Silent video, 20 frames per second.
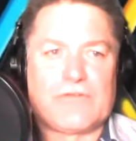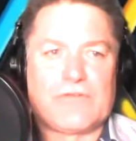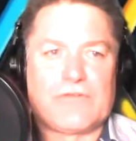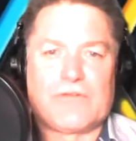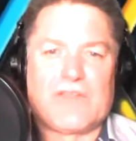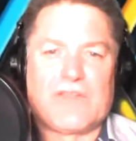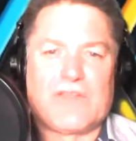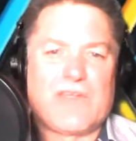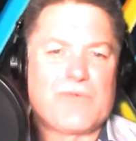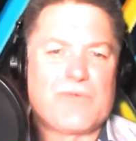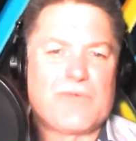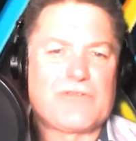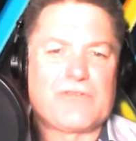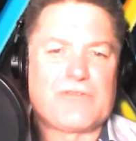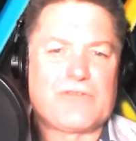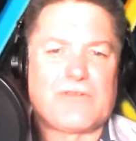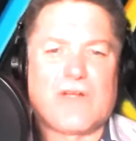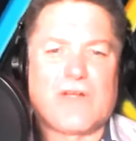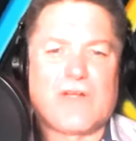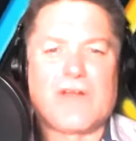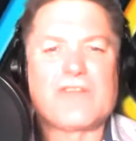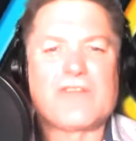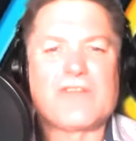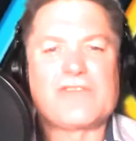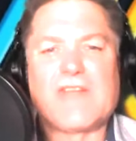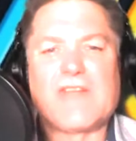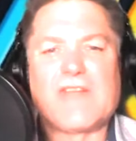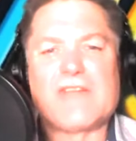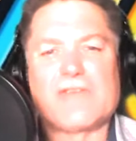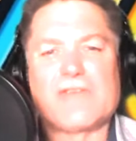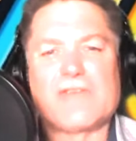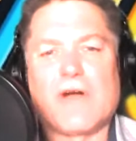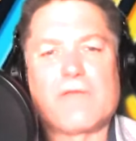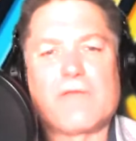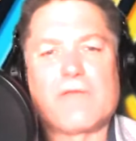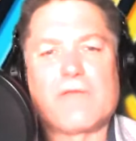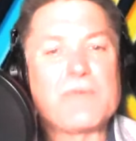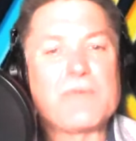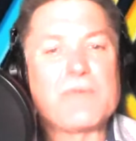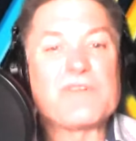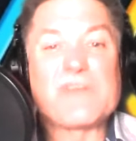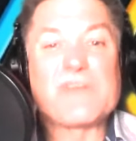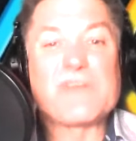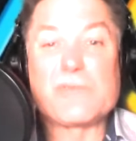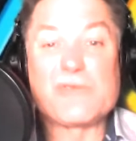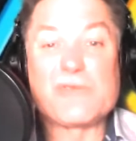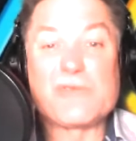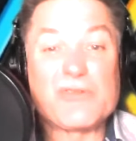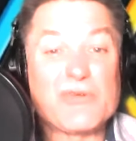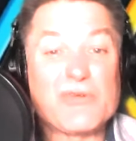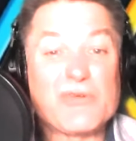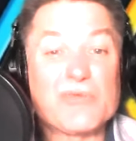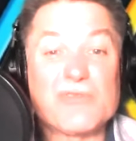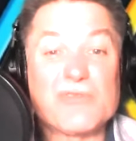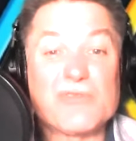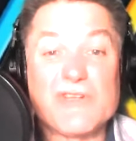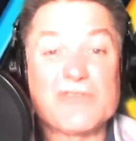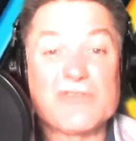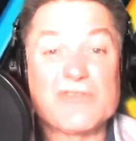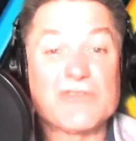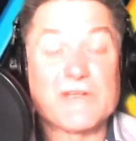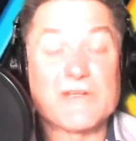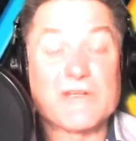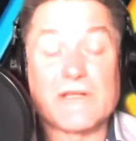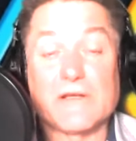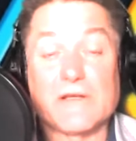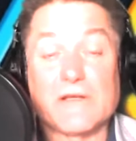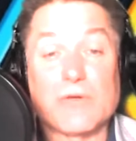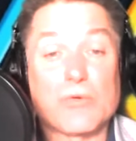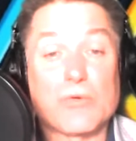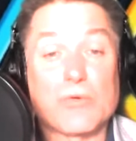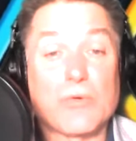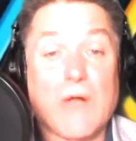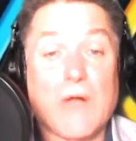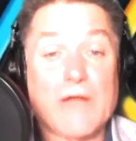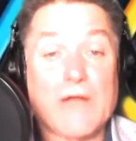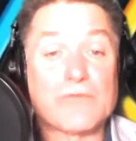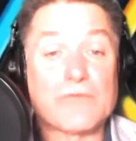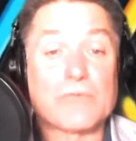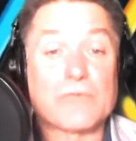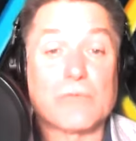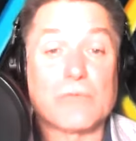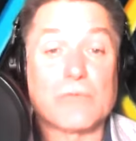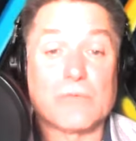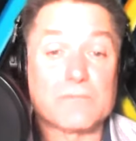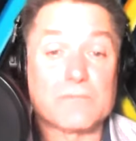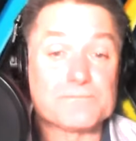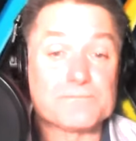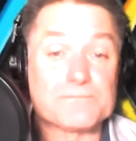He was on his days off, he was substitute teaching in a local high school.